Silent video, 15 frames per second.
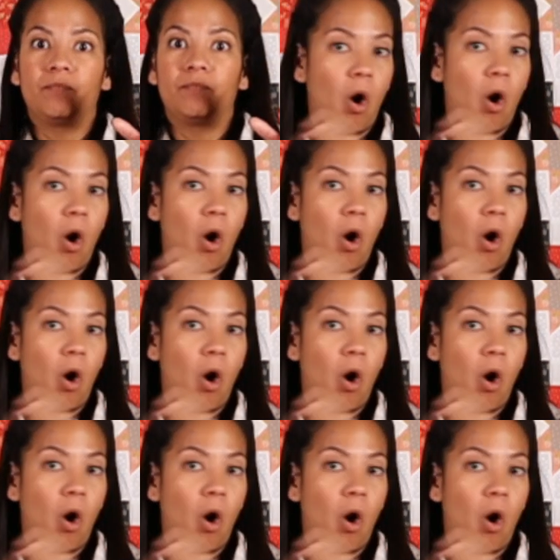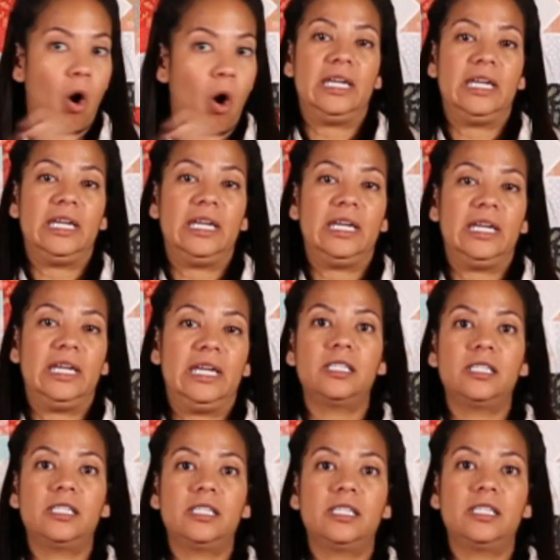all neons
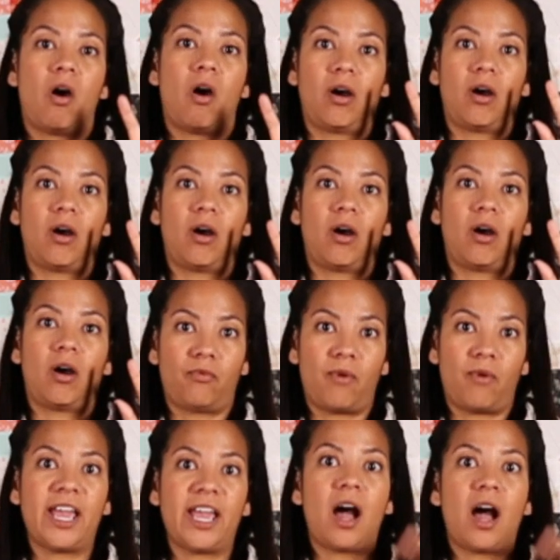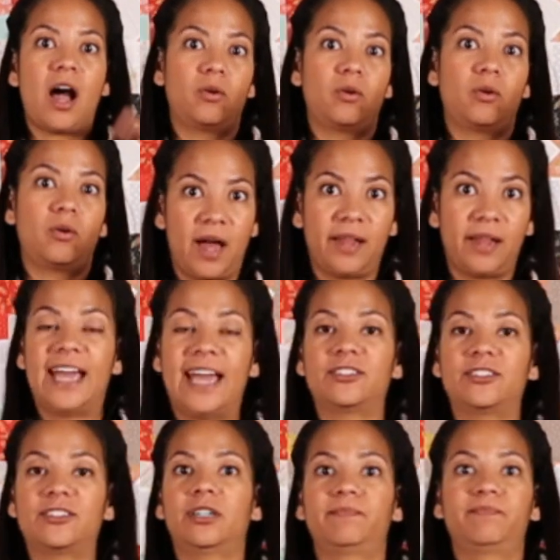are rayon or
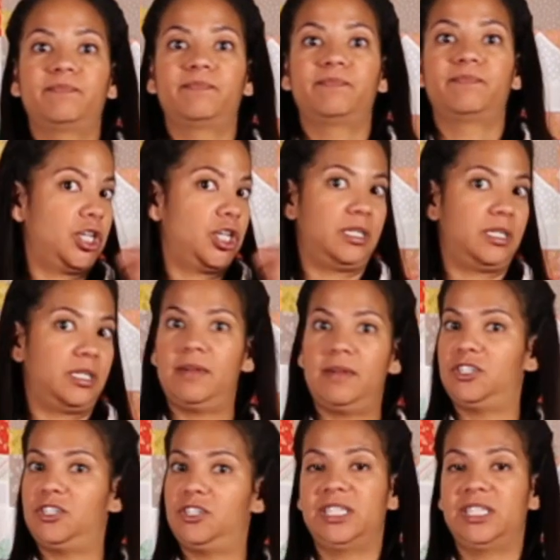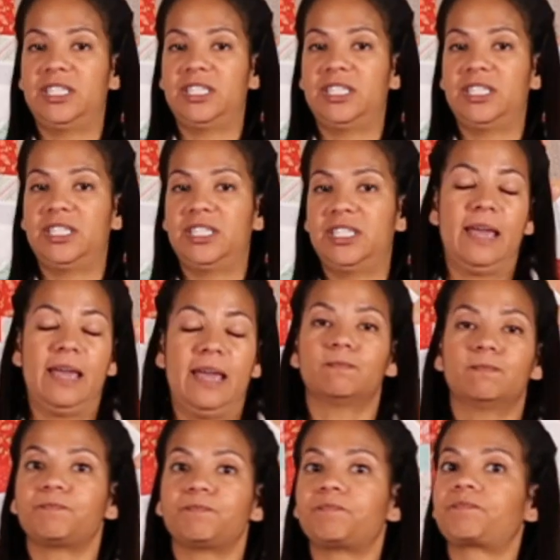polyester. It's just the name of the game.
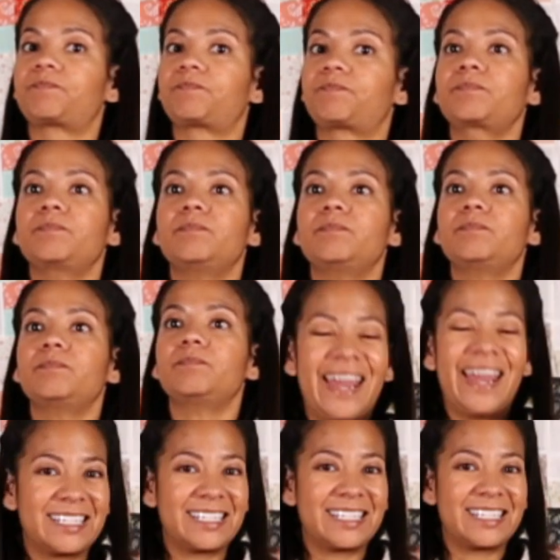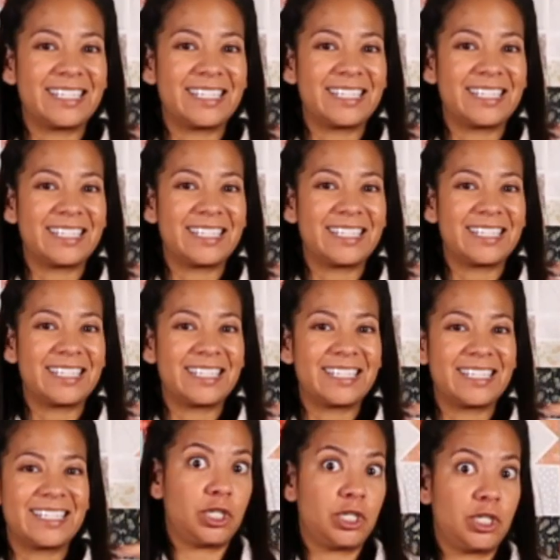And it's like a printing
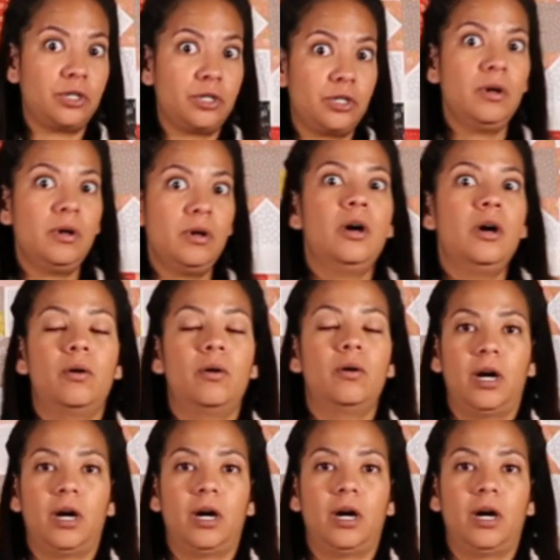issue or a